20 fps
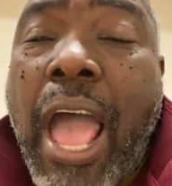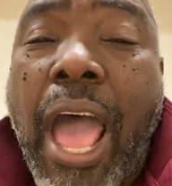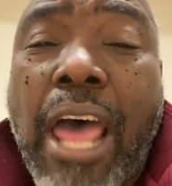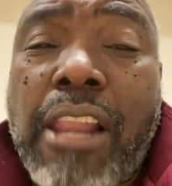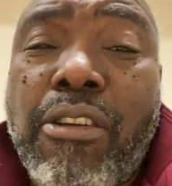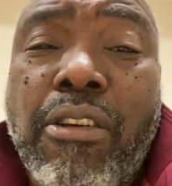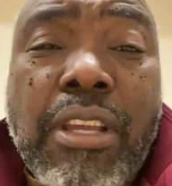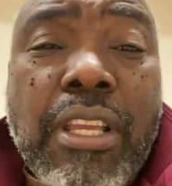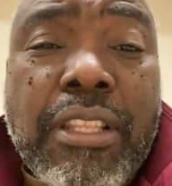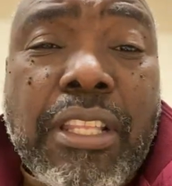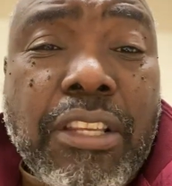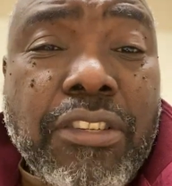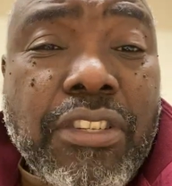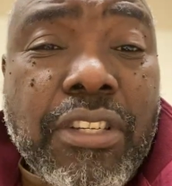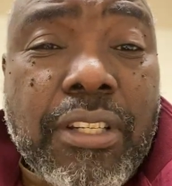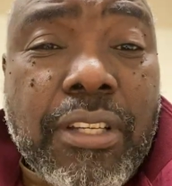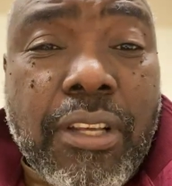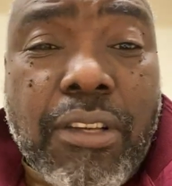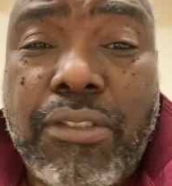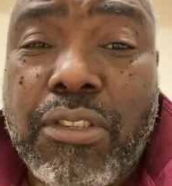don't even think she
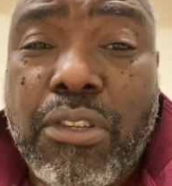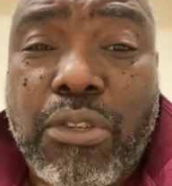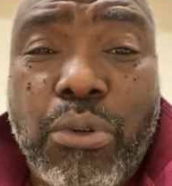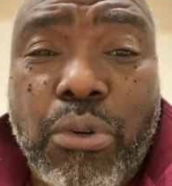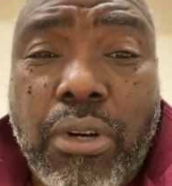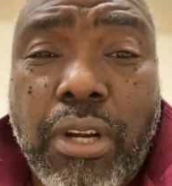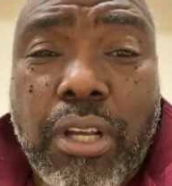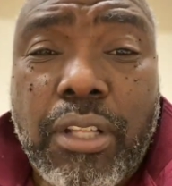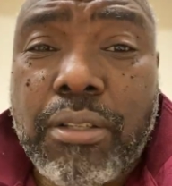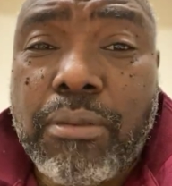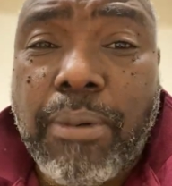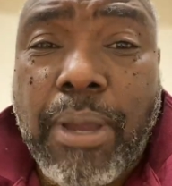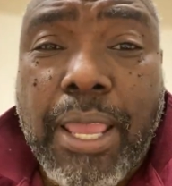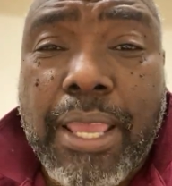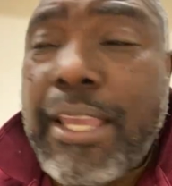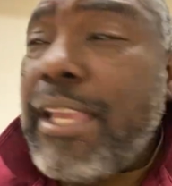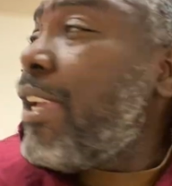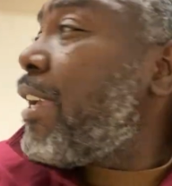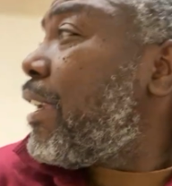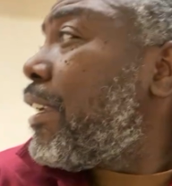closed the door all the
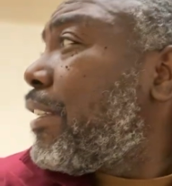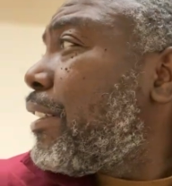way.